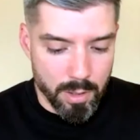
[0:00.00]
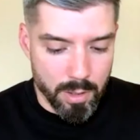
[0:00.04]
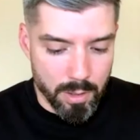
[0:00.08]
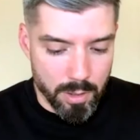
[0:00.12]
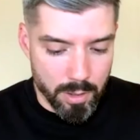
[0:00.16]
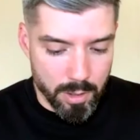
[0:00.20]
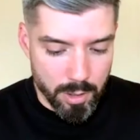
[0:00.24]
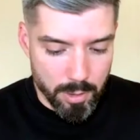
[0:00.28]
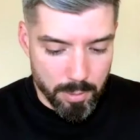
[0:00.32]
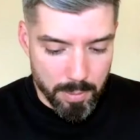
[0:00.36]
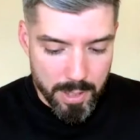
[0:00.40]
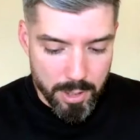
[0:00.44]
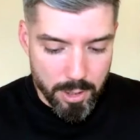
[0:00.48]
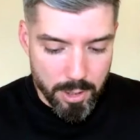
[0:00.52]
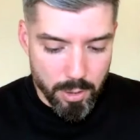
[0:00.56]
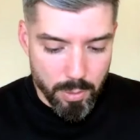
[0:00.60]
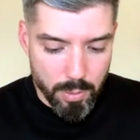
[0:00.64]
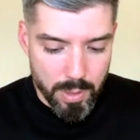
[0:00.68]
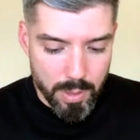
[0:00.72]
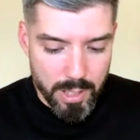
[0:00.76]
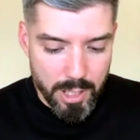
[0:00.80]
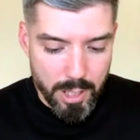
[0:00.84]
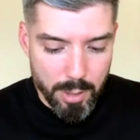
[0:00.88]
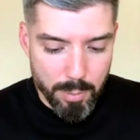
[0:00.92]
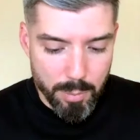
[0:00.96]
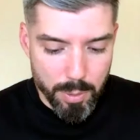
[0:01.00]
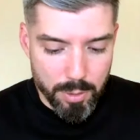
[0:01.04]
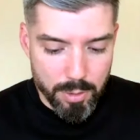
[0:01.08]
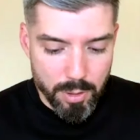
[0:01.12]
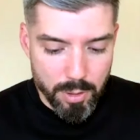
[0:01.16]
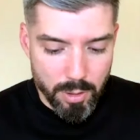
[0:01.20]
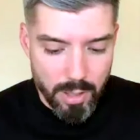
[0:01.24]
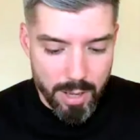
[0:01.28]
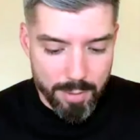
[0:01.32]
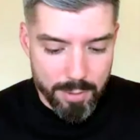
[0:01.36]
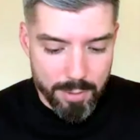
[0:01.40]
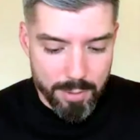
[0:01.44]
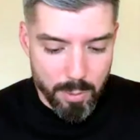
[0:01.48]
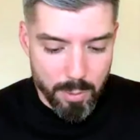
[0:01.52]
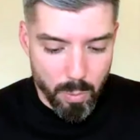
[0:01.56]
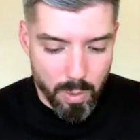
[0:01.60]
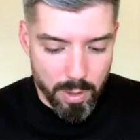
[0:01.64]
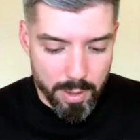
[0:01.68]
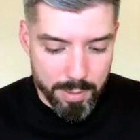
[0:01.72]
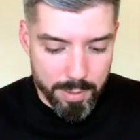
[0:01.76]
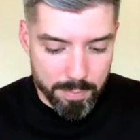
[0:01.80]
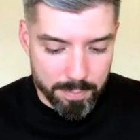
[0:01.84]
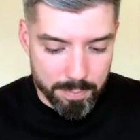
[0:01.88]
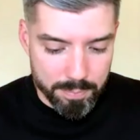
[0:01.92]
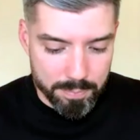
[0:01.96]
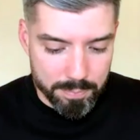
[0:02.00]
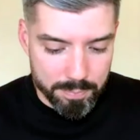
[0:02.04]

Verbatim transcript: I'm going to read you Hebrews 11:1.